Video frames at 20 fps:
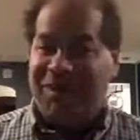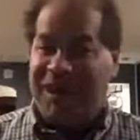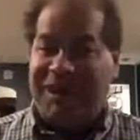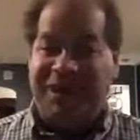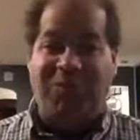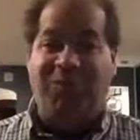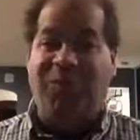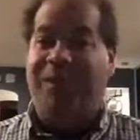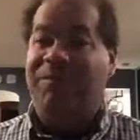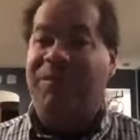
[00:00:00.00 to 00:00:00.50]

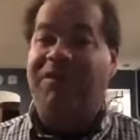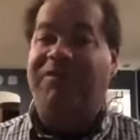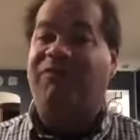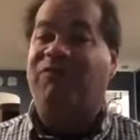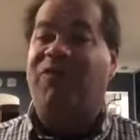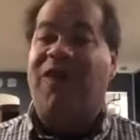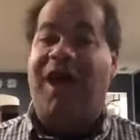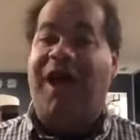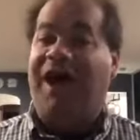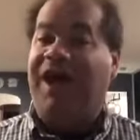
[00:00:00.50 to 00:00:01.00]
many women
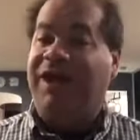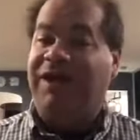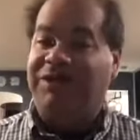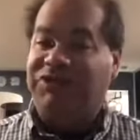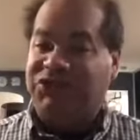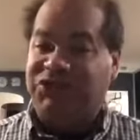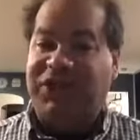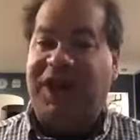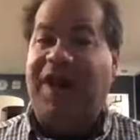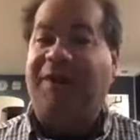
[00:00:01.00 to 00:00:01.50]

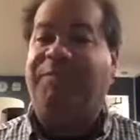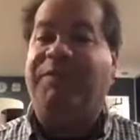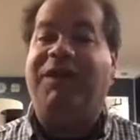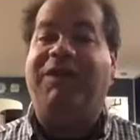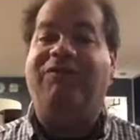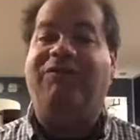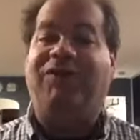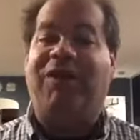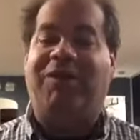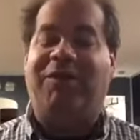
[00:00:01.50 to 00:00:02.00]
find
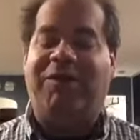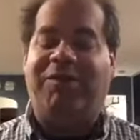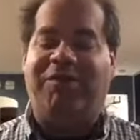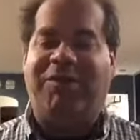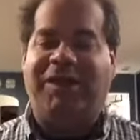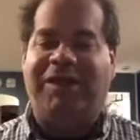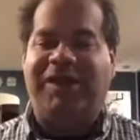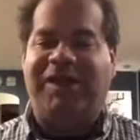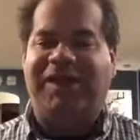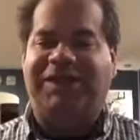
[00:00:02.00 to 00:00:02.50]
shopping very
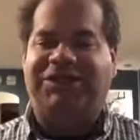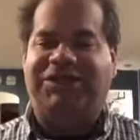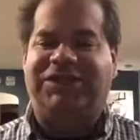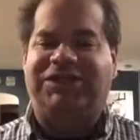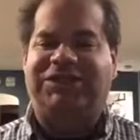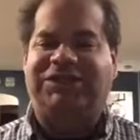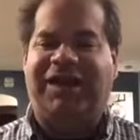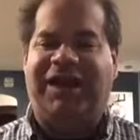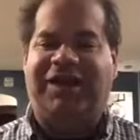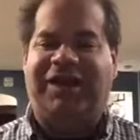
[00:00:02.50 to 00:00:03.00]

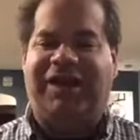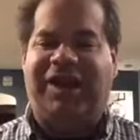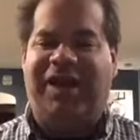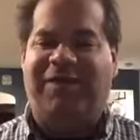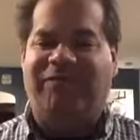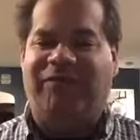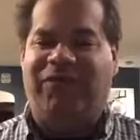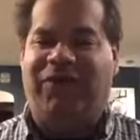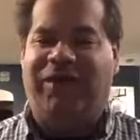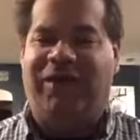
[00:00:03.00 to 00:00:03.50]
religious and
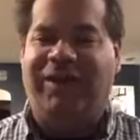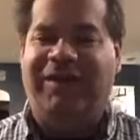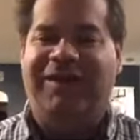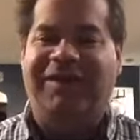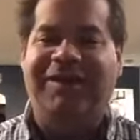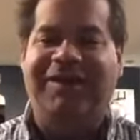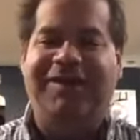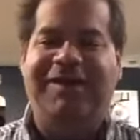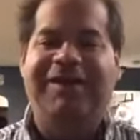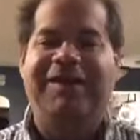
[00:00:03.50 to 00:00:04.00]
comforting.
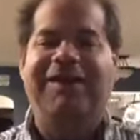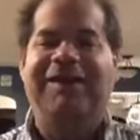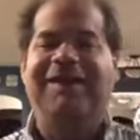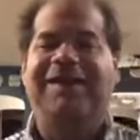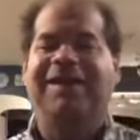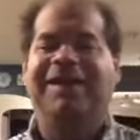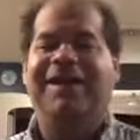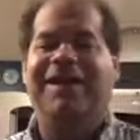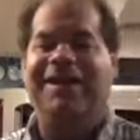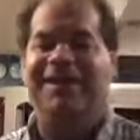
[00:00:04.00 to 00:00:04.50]

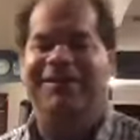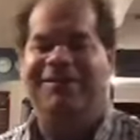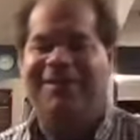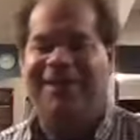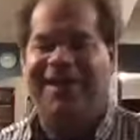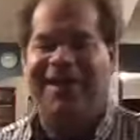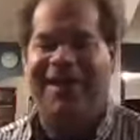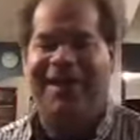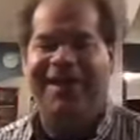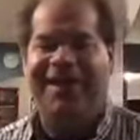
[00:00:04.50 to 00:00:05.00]

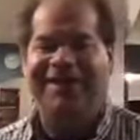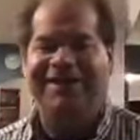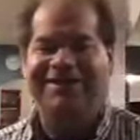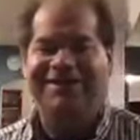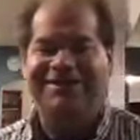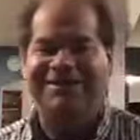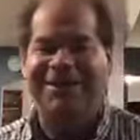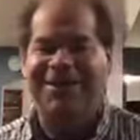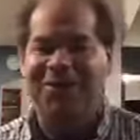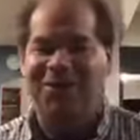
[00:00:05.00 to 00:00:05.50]
Okay,
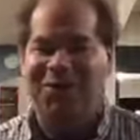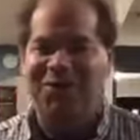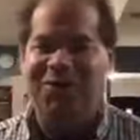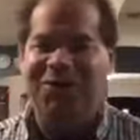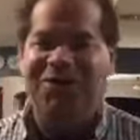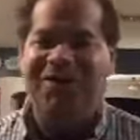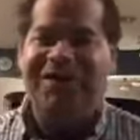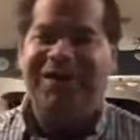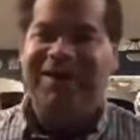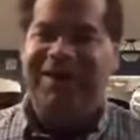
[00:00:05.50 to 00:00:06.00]

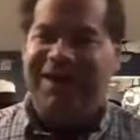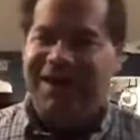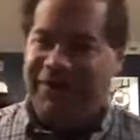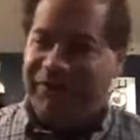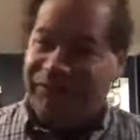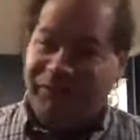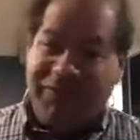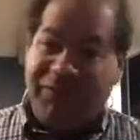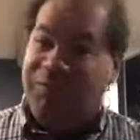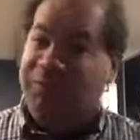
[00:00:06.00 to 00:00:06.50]
so
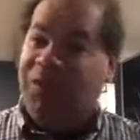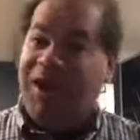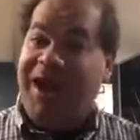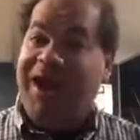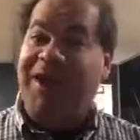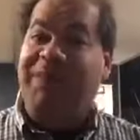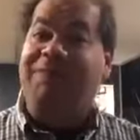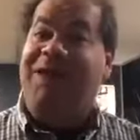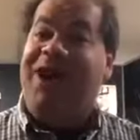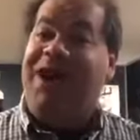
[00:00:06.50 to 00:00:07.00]
if we
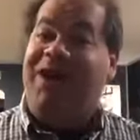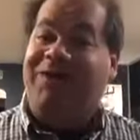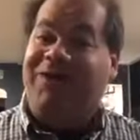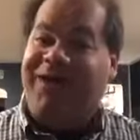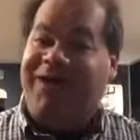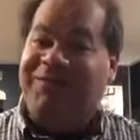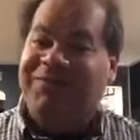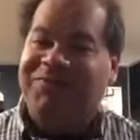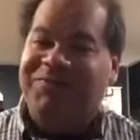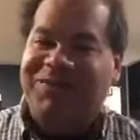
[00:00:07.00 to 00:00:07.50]
pray about
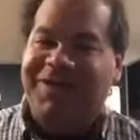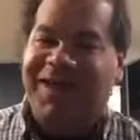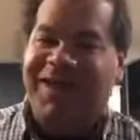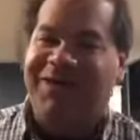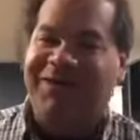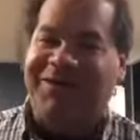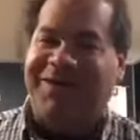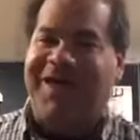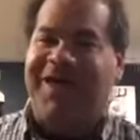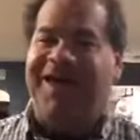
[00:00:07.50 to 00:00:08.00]
it,
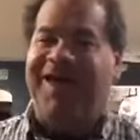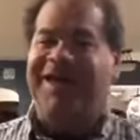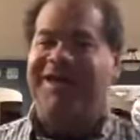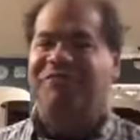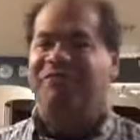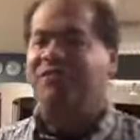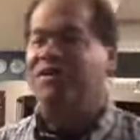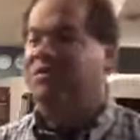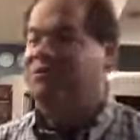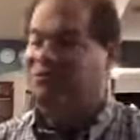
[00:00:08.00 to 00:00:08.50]
okay,
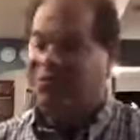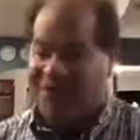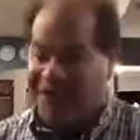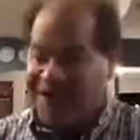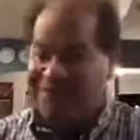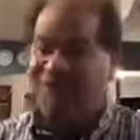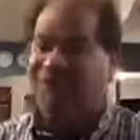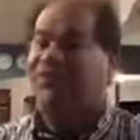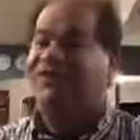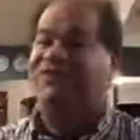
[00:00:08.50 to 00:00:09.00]
if we
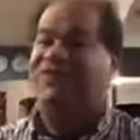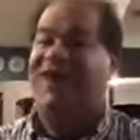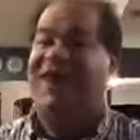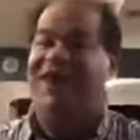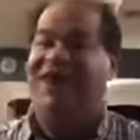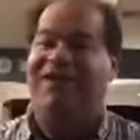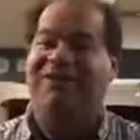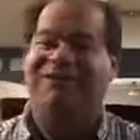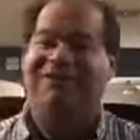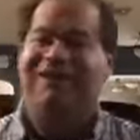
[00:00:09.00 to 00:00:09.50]
pray for
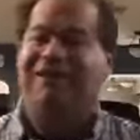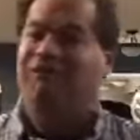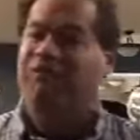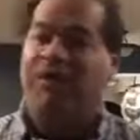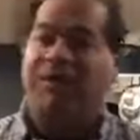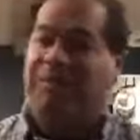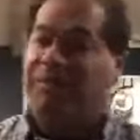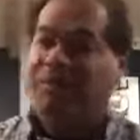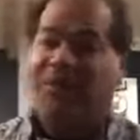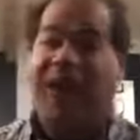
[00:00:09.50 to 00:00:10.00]
sales, if
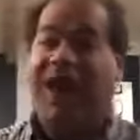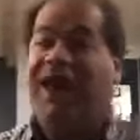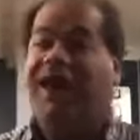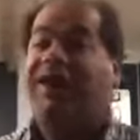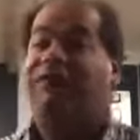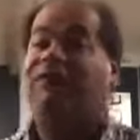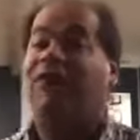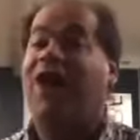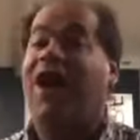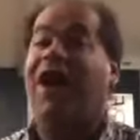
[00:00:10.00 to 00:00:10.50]
we pray
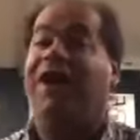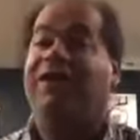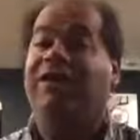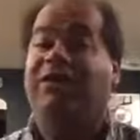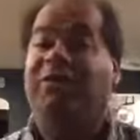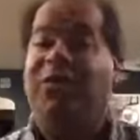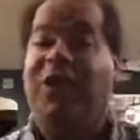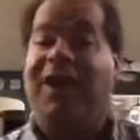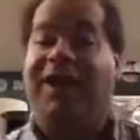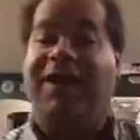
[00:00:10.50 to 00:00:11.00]
to find
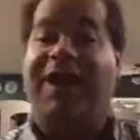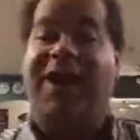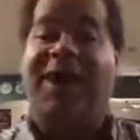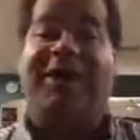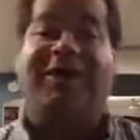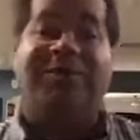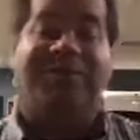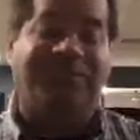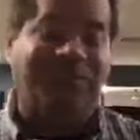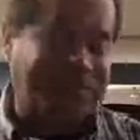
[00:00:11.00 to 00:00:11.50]
the right
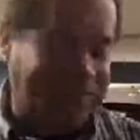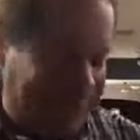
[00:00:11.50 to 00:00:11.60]
item,